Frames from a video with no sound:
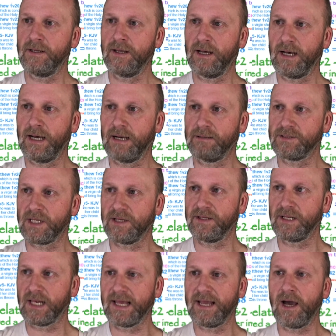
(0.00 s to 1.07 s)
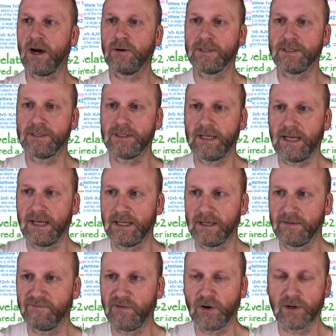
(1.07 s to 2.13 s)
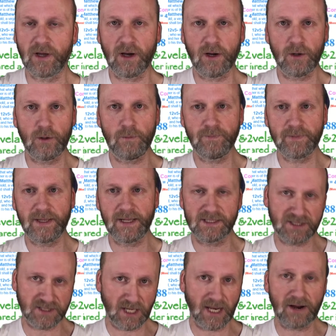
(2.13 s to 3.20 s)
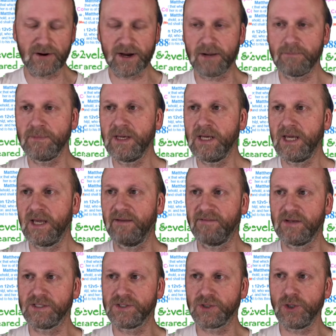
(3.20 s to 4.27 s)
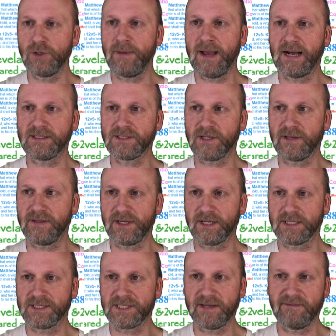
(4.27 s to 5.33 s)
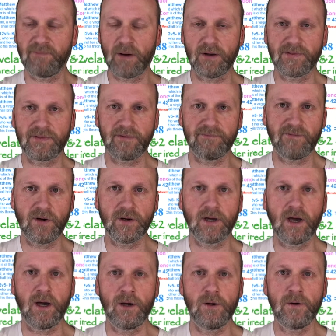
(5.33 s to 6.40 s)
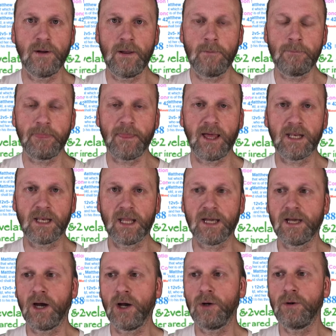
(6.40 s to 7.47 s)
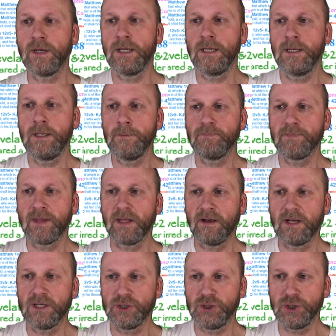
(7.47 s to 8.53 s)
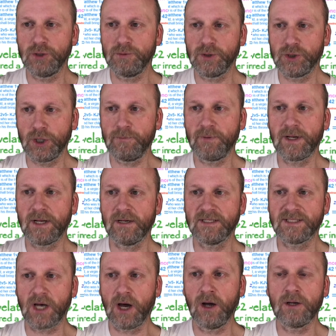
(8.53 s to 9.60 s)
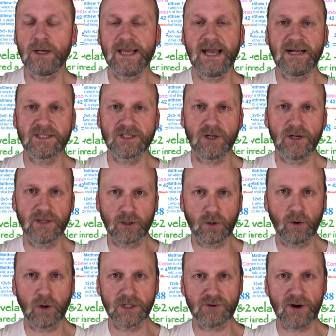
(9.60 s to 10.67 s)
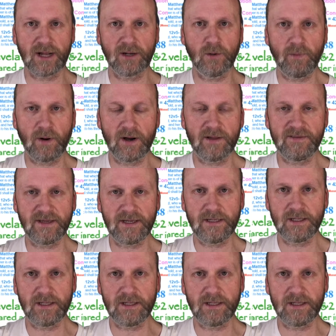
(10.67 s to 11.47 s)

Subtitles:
so that Leo and Virgo in Stellarium, if you zoom out so that you can see both Virgo and Leo, Jupiter is only outside the quadrangle by the